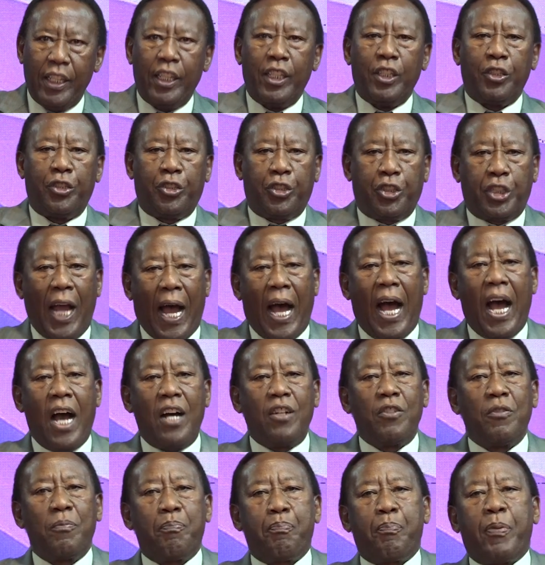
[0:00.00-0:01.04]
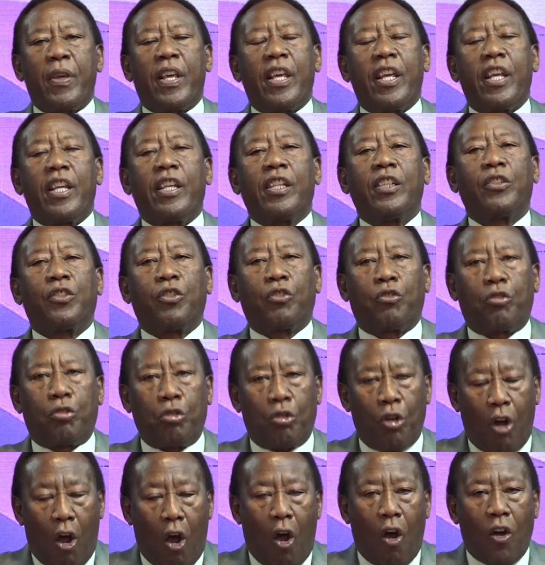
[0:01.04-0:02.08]
shall be
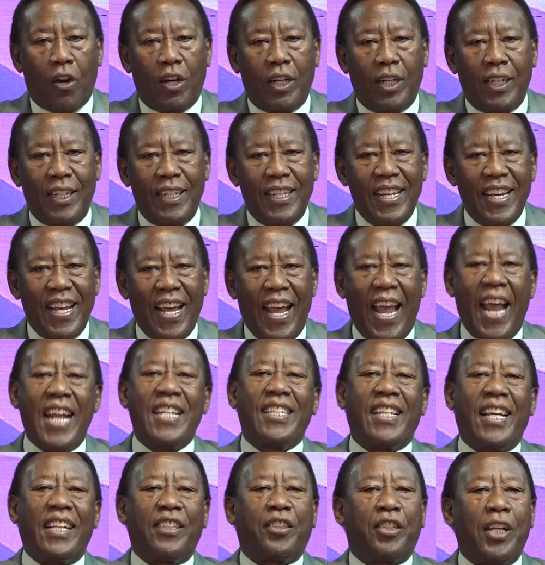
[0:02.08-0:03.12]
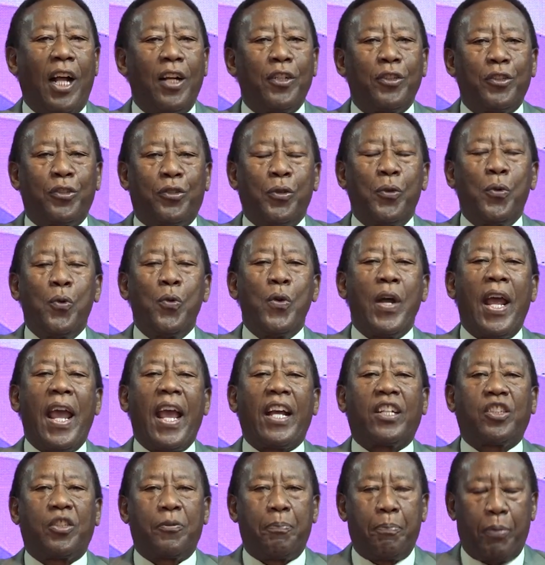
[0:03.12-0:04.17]
strong and they shall do
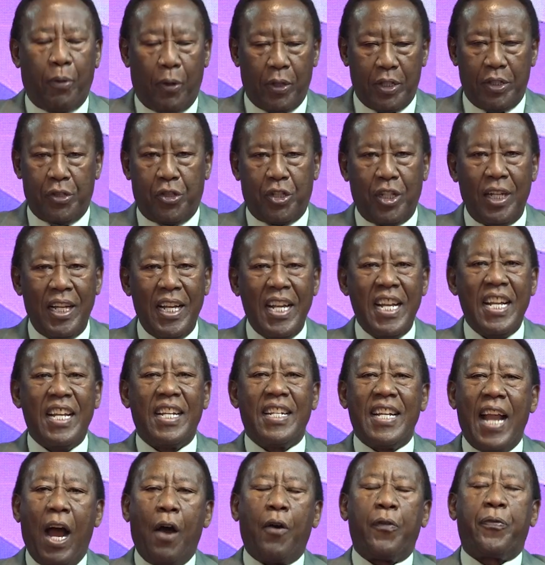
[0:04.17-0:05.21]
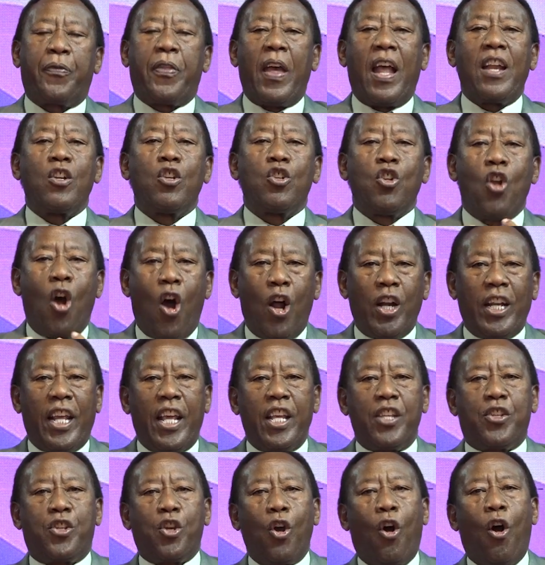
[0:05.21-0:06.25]
exploits. Now, the
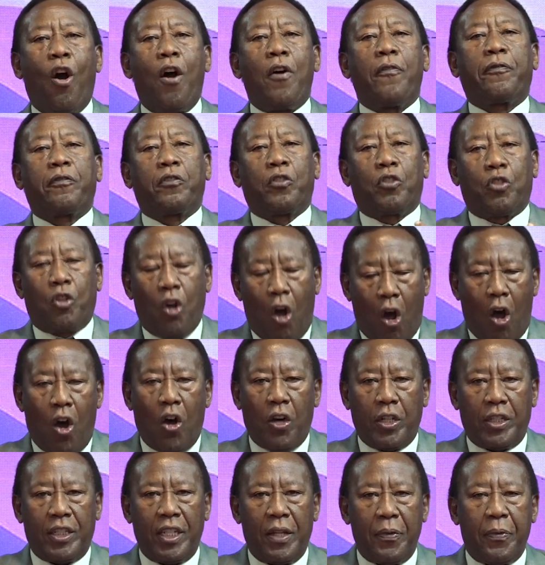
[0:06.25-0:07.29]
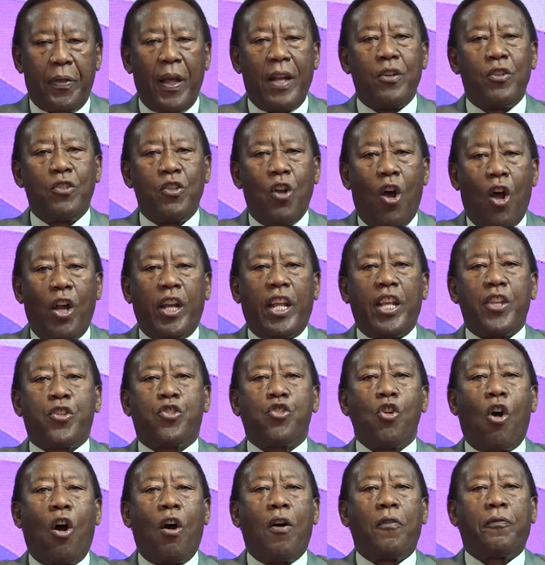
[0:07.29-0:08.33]
knowledge of God, the
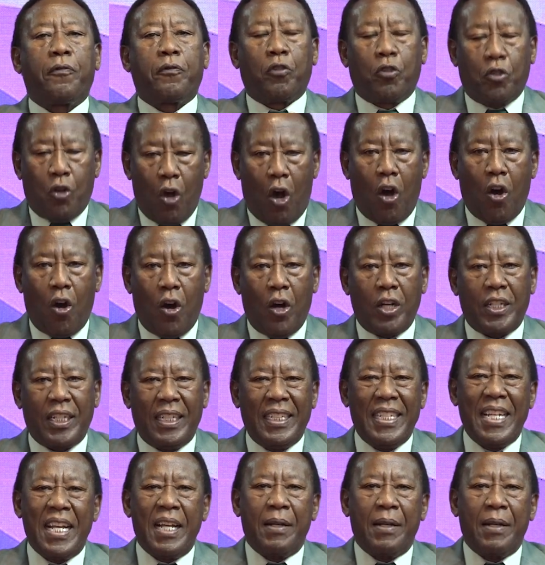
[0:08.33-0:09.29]
knowledge of God